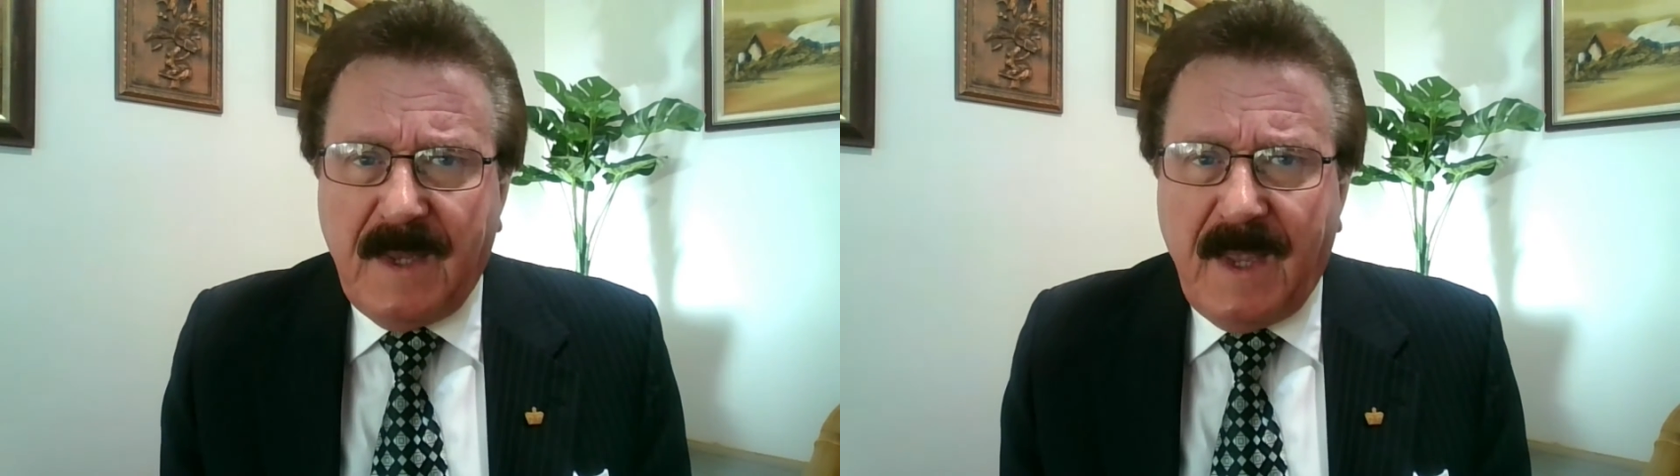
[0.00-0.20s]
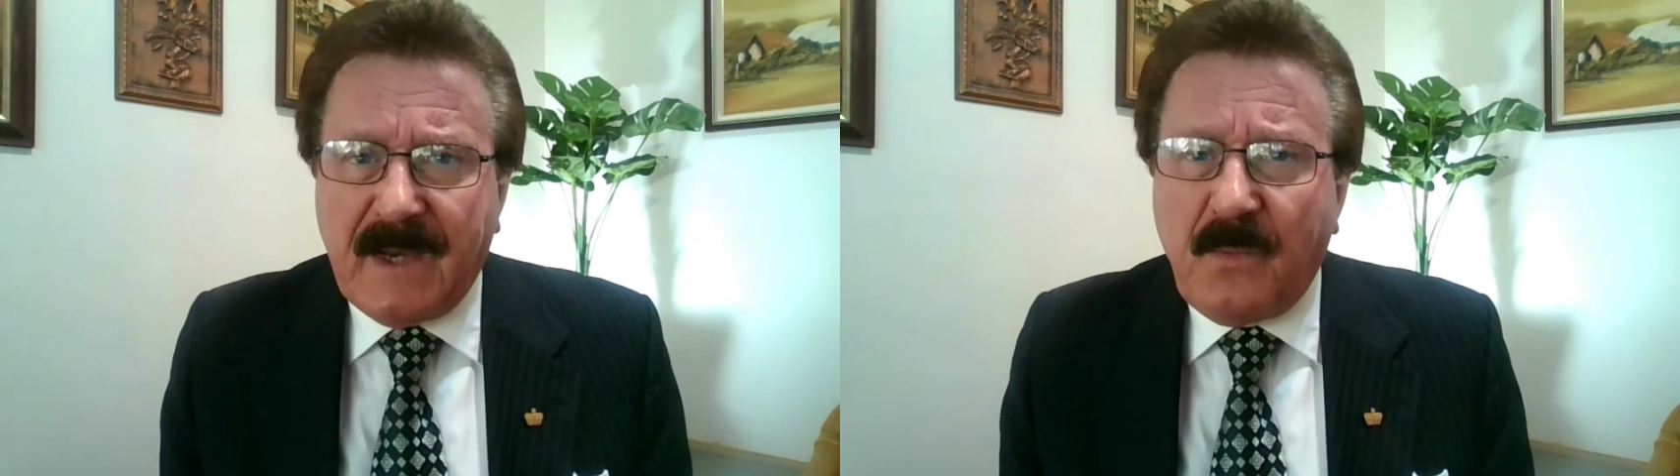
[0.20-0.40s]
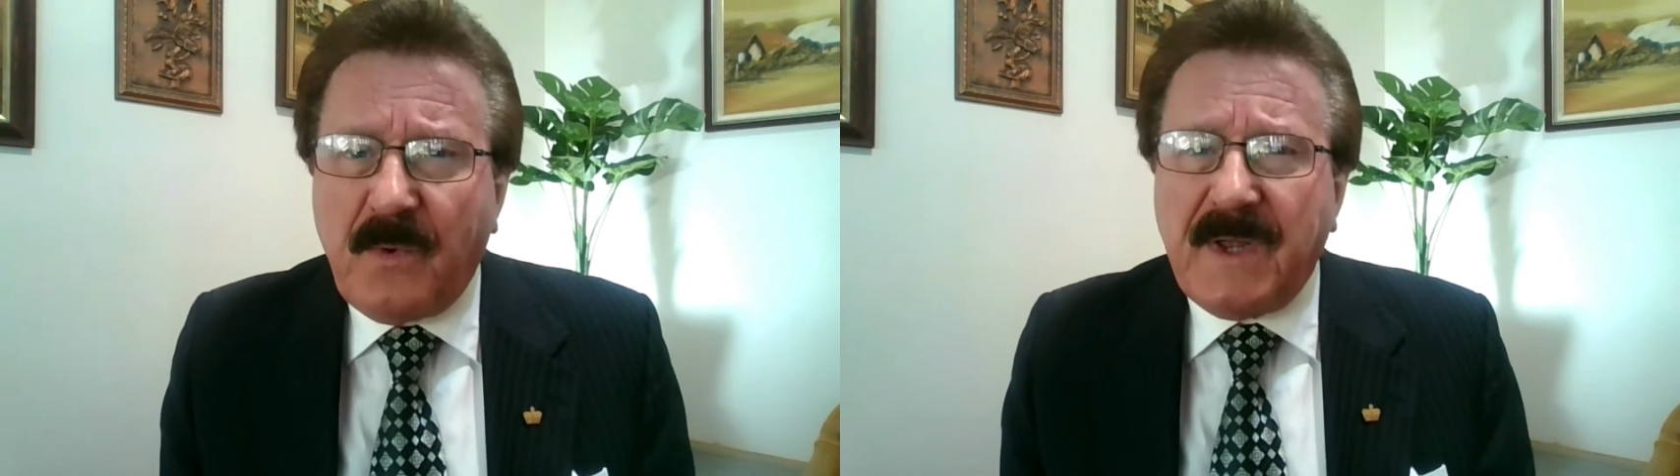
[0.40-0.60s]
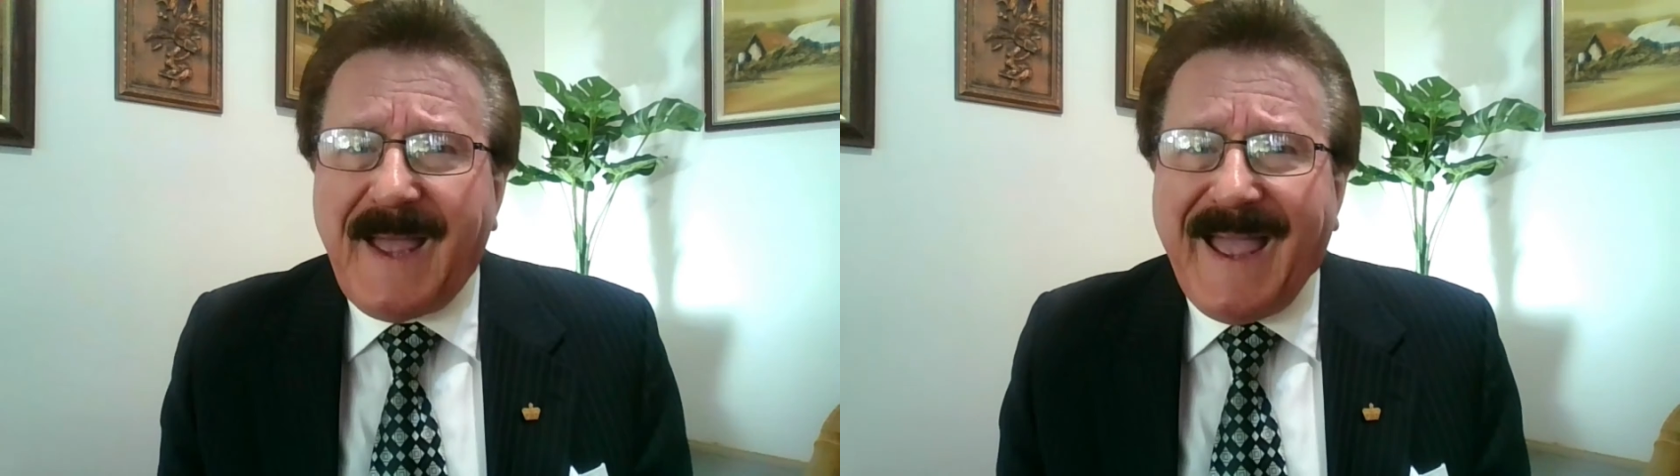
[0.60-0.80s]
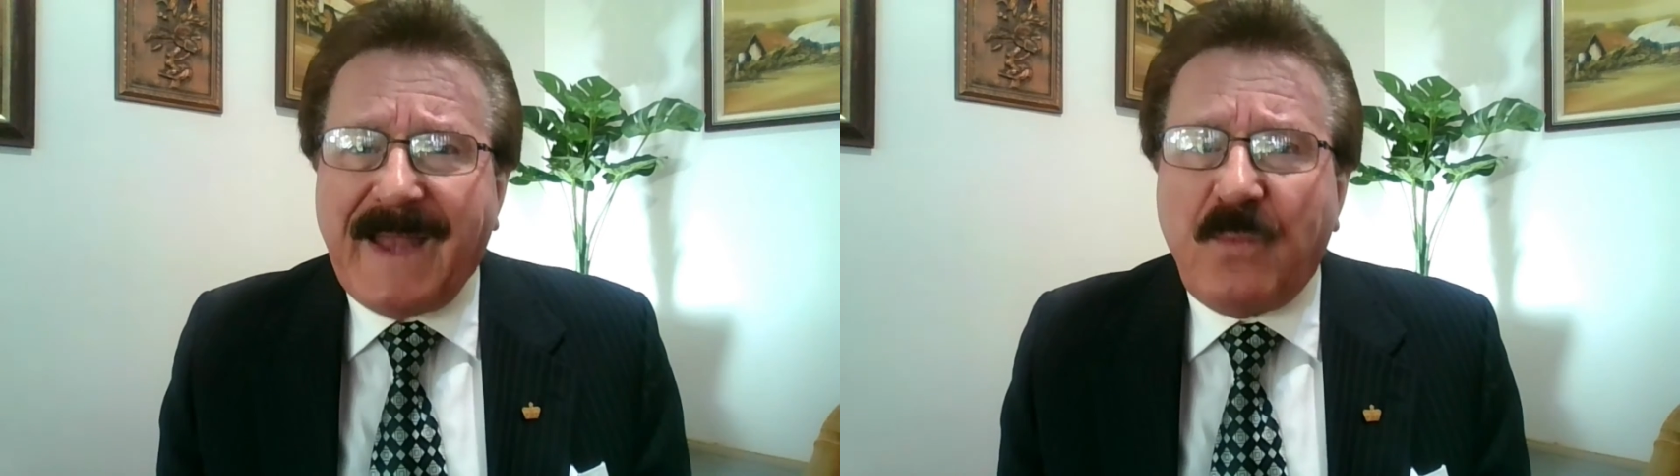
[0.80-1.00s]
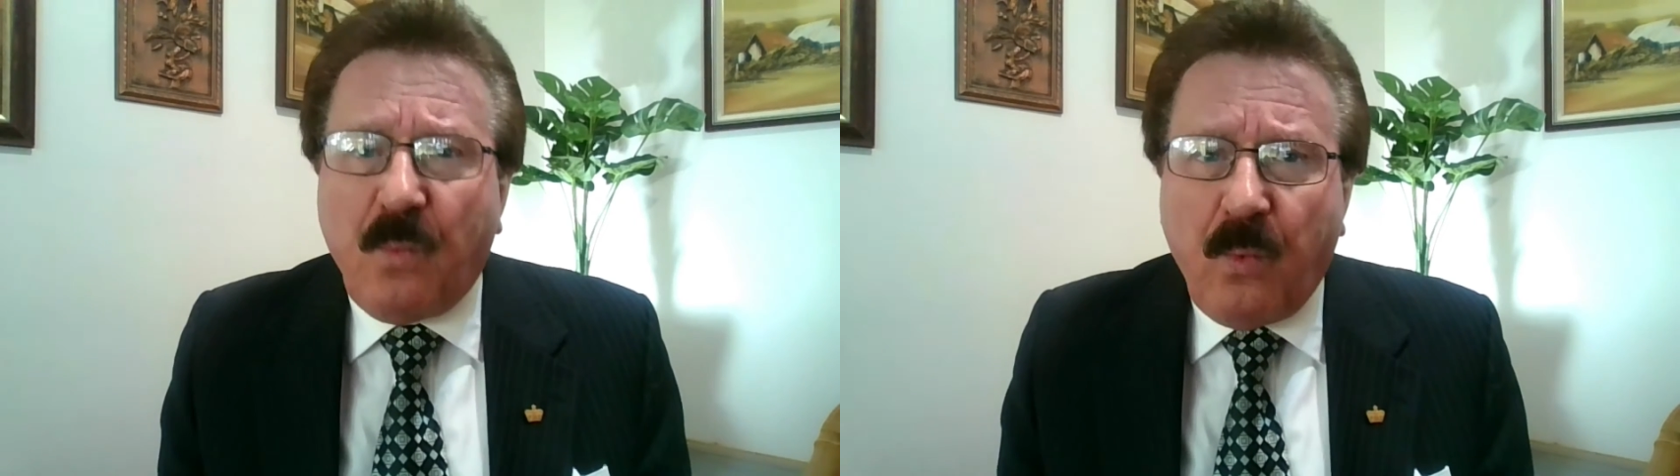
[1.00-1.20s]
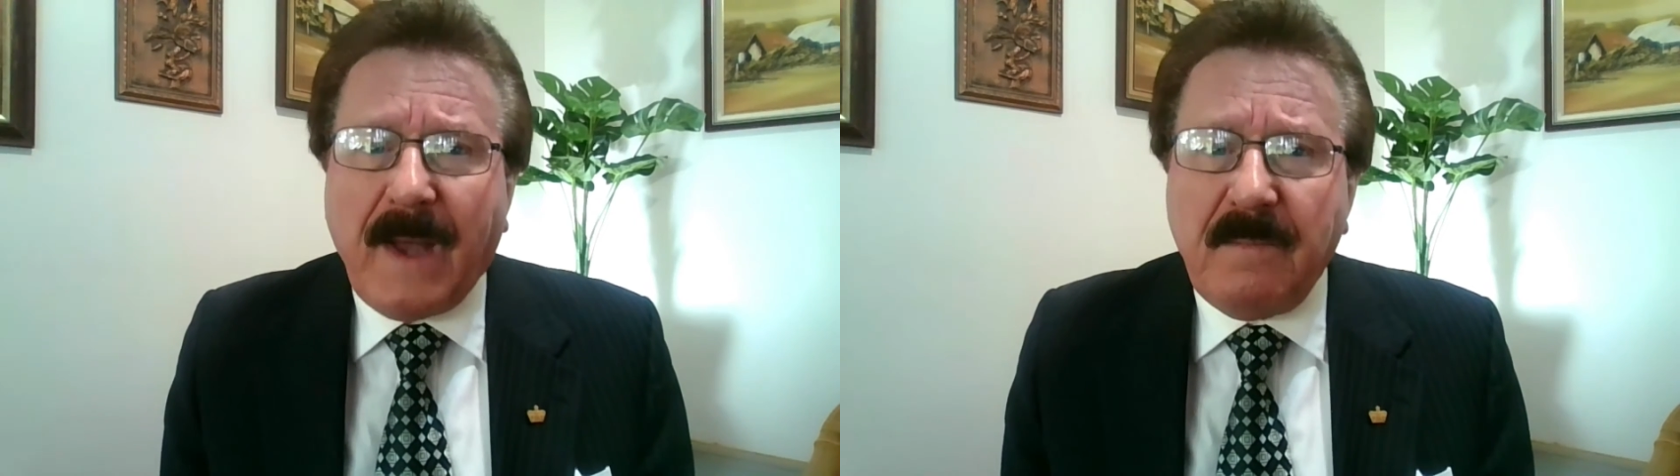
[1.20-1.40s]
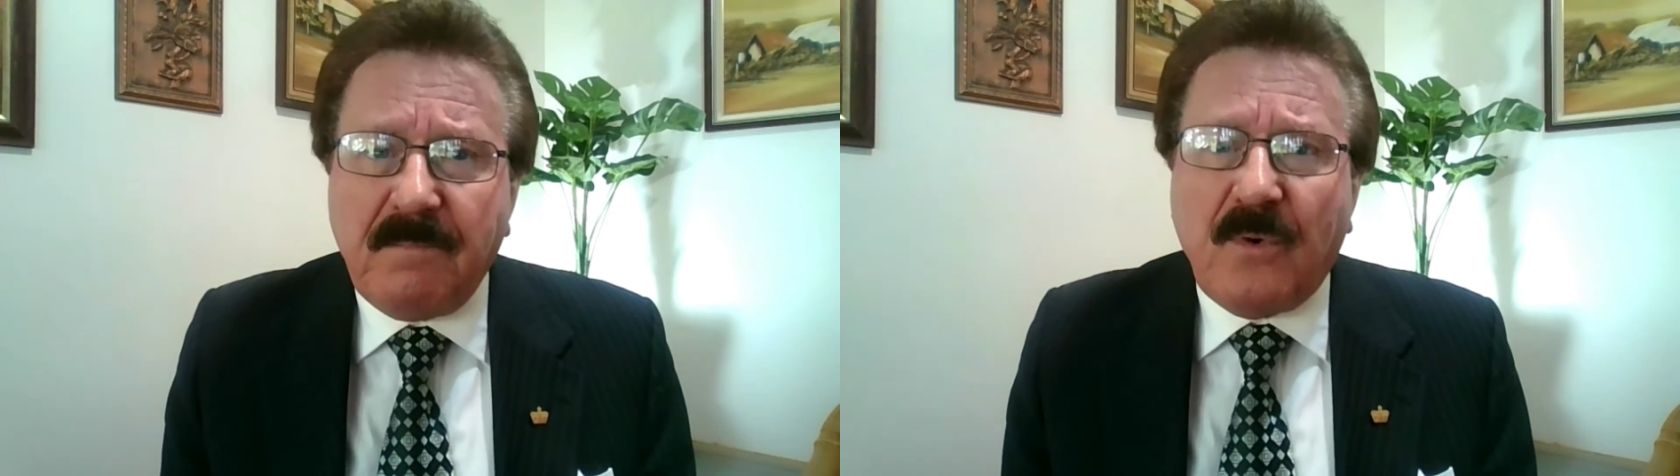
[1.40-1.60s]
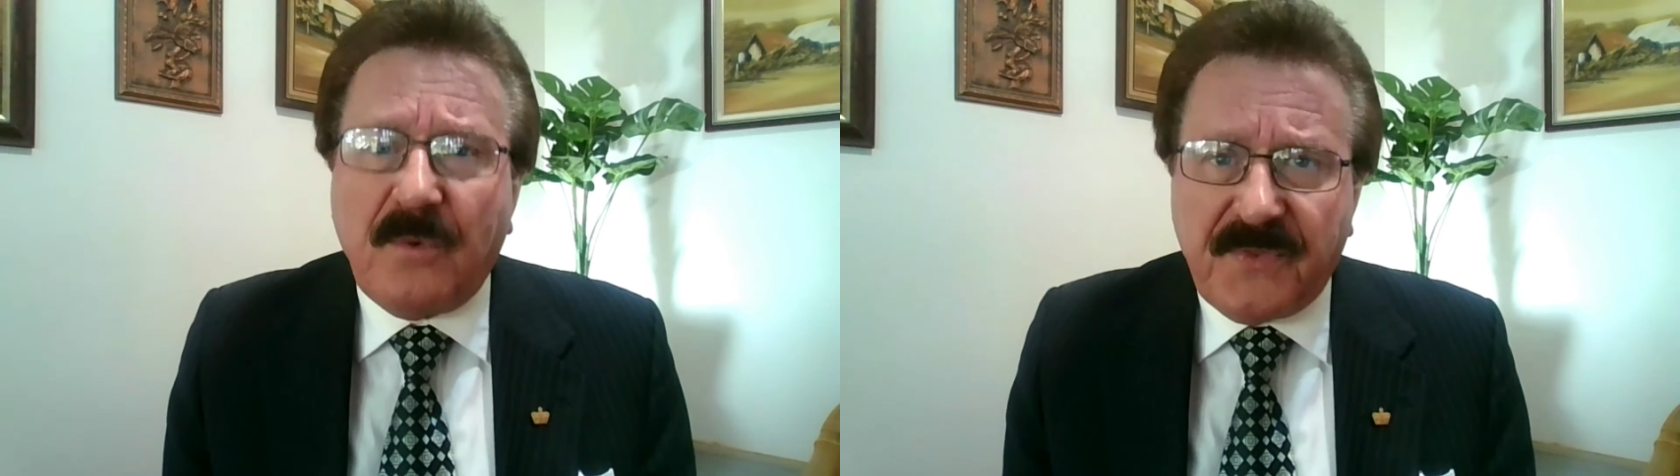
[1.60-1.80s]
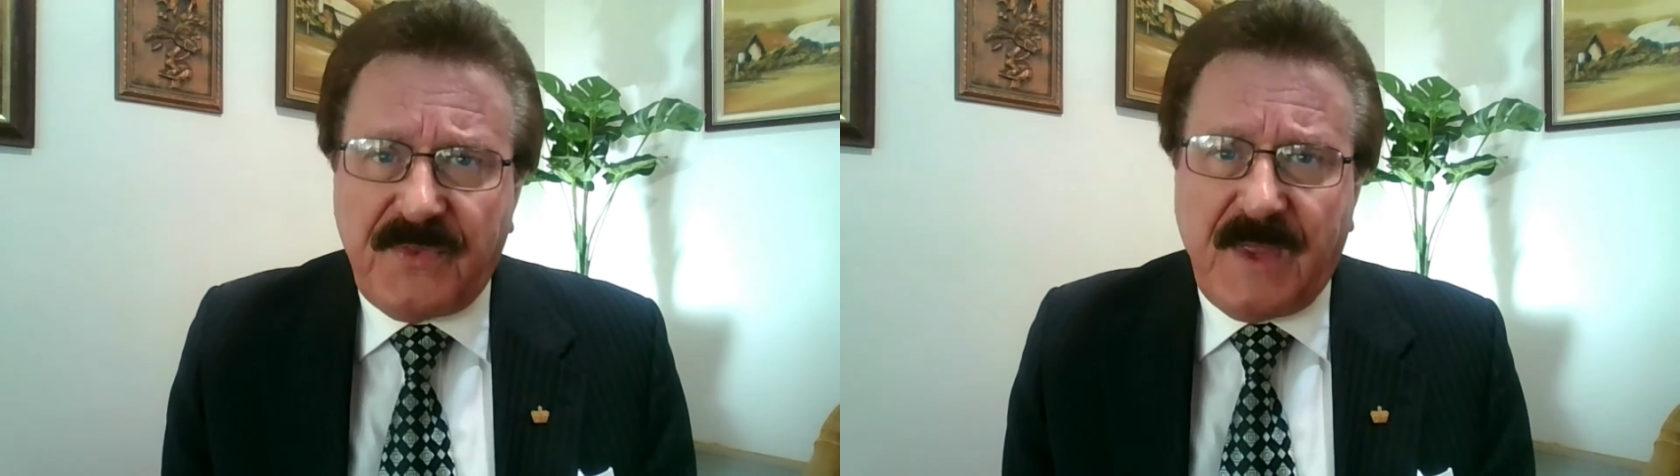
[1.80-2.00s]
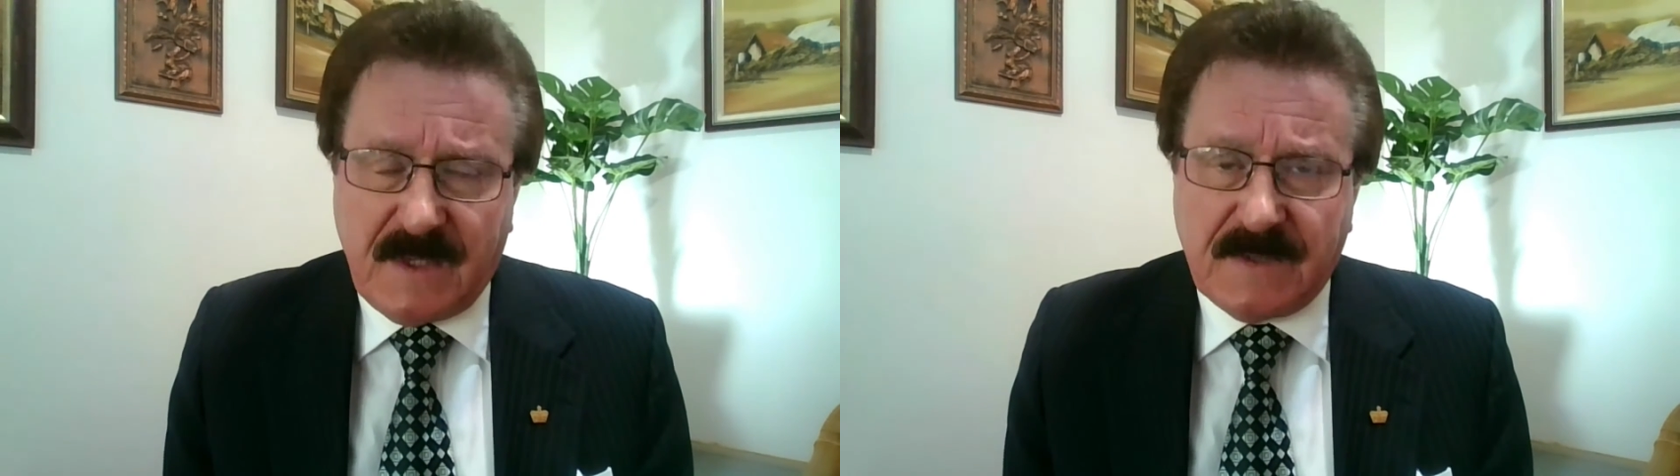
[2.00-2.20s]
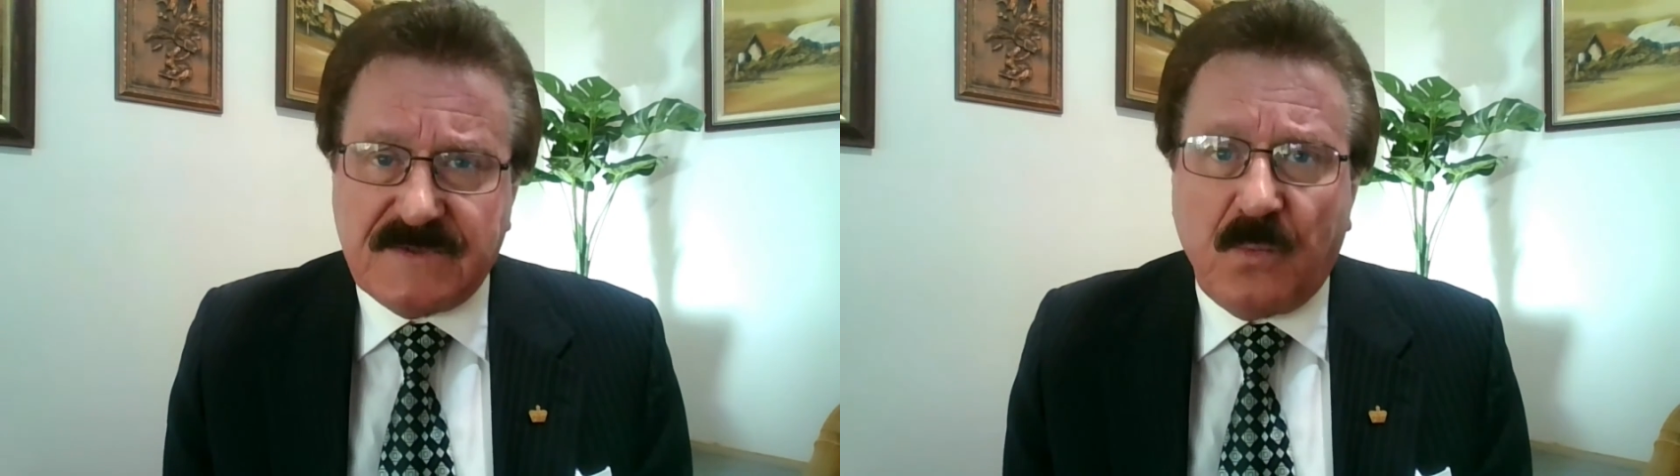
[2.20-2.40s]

And I want to add one more thing